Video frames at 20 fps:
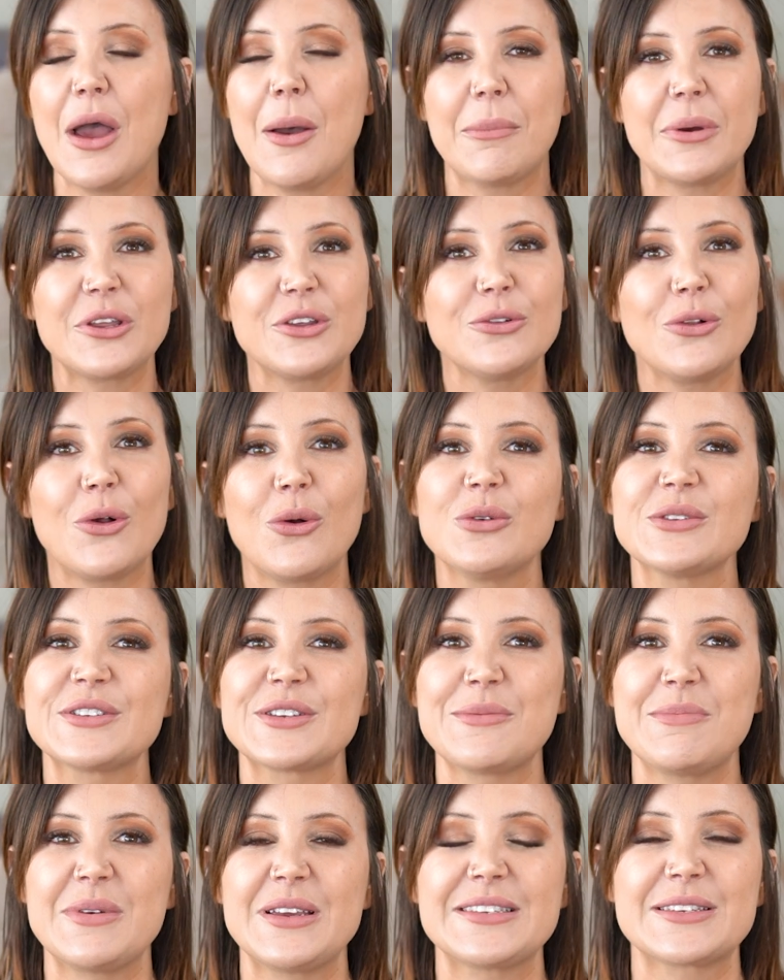but you'll
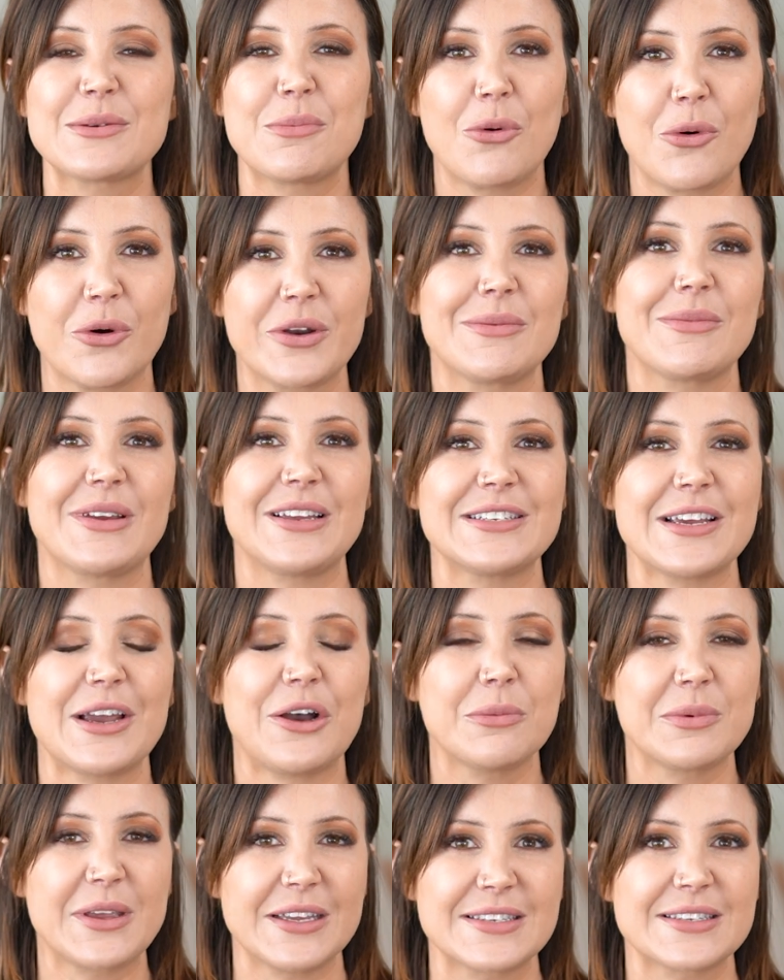also be supporting me to
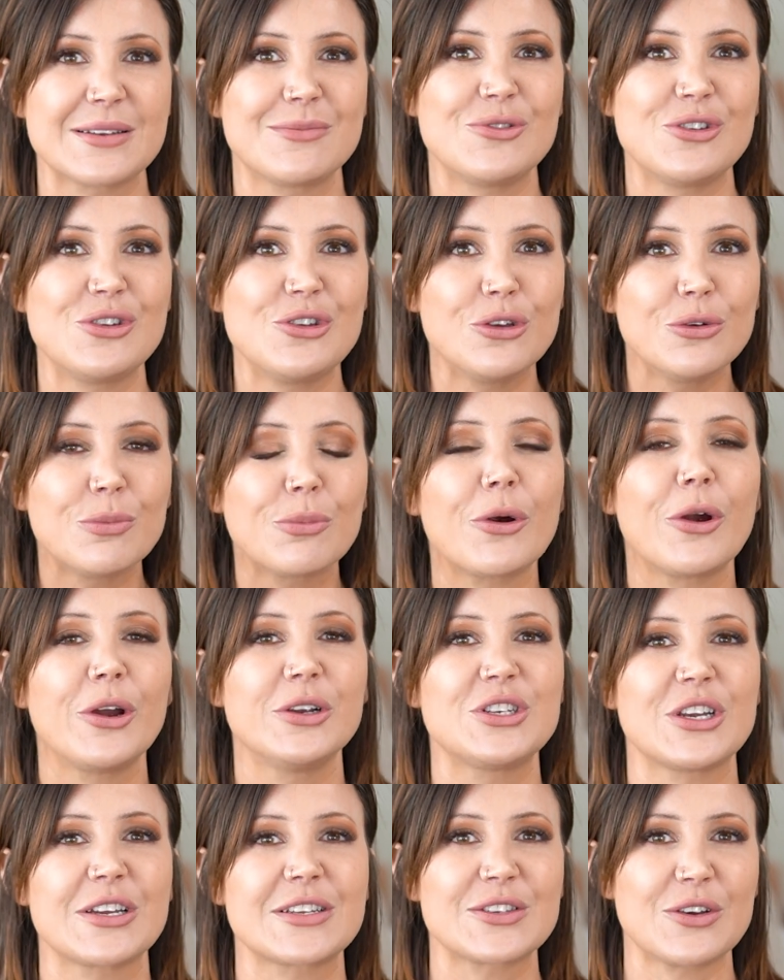help get some new
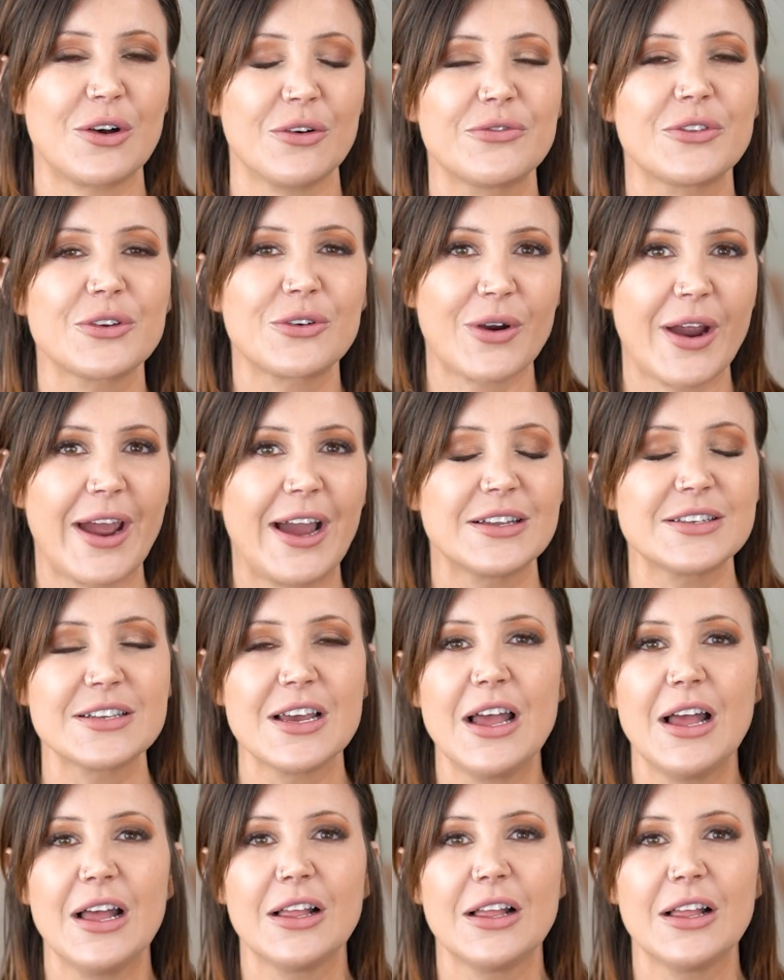projects off the ground,